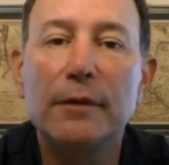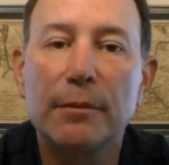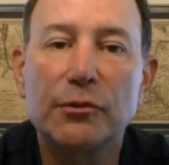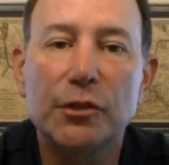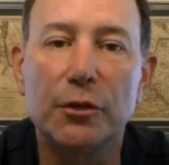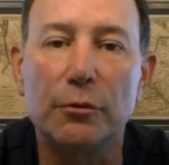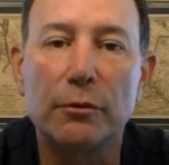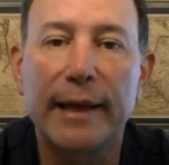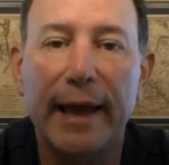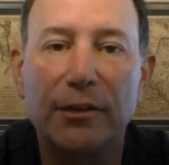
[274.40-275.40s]
number two,
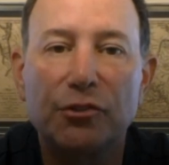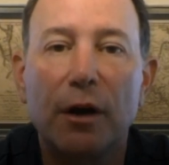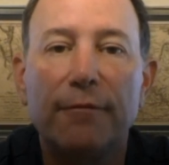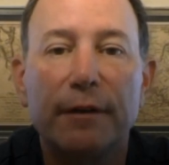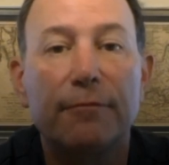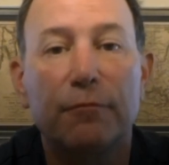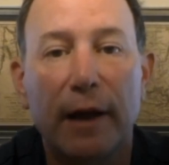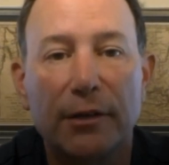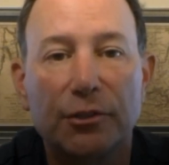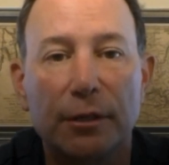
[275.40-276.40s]
catastrophic
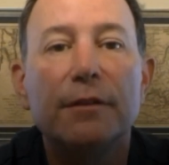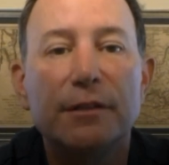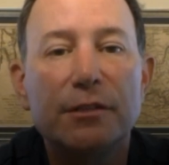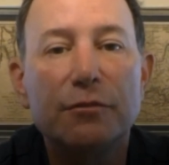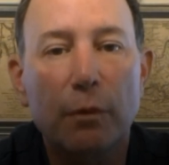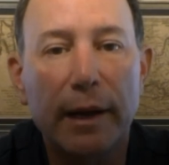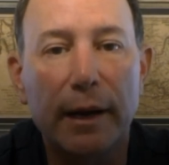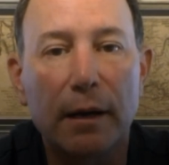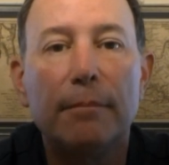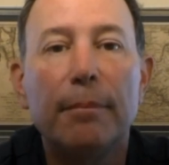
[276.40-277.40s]
fracture? This is
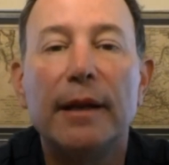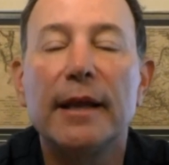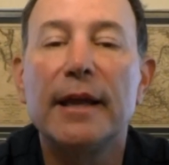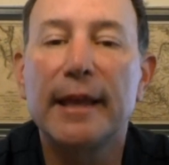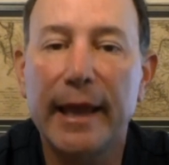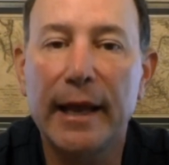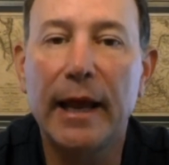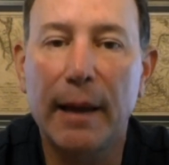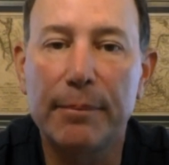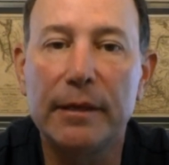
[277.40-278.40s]
rare, but it can
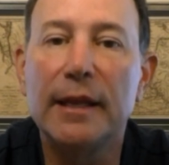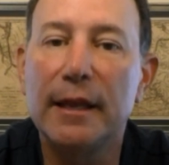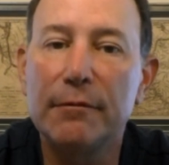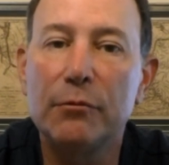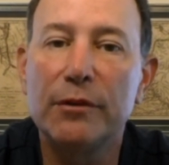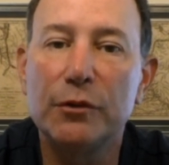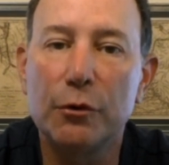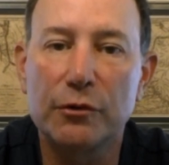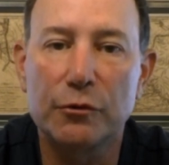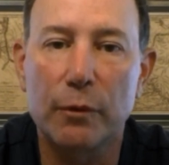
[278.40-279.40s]
happen even with
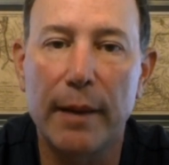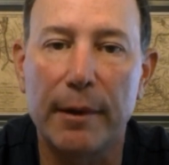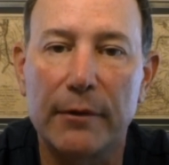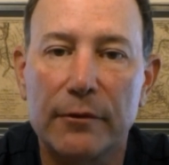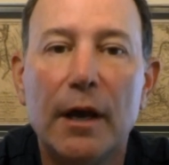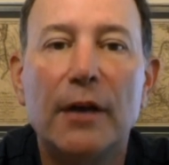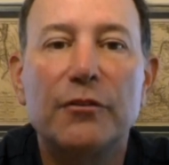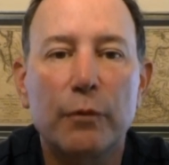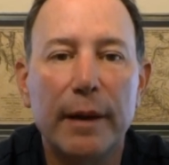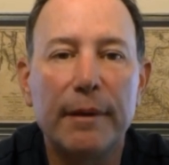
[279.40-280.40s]
newer ceramics. A
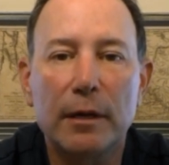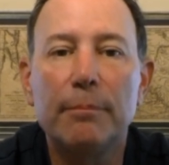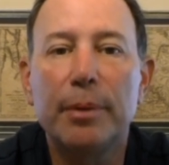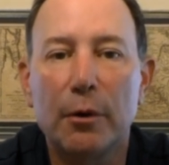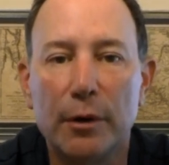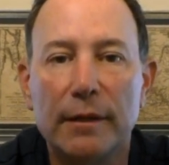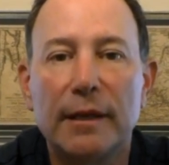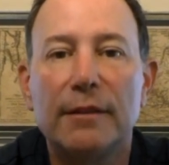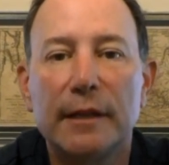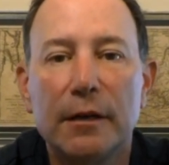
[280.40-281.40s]
ceramic component
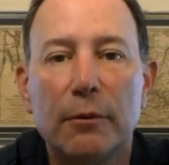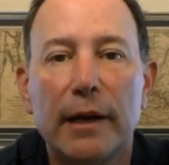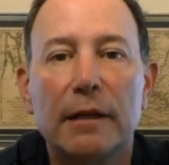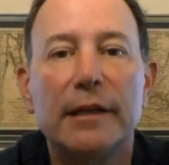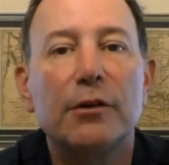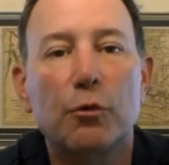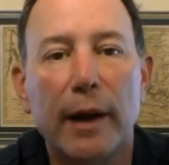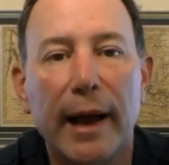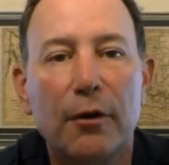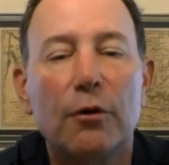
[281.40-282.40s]
can theoretically
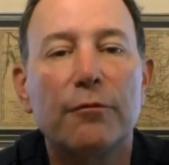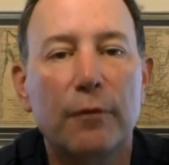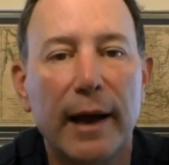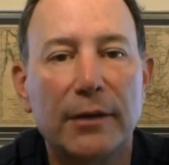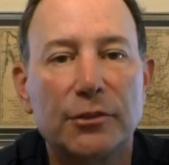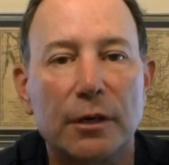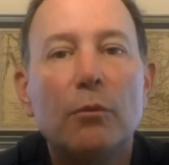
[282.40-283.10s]
crack or fracture,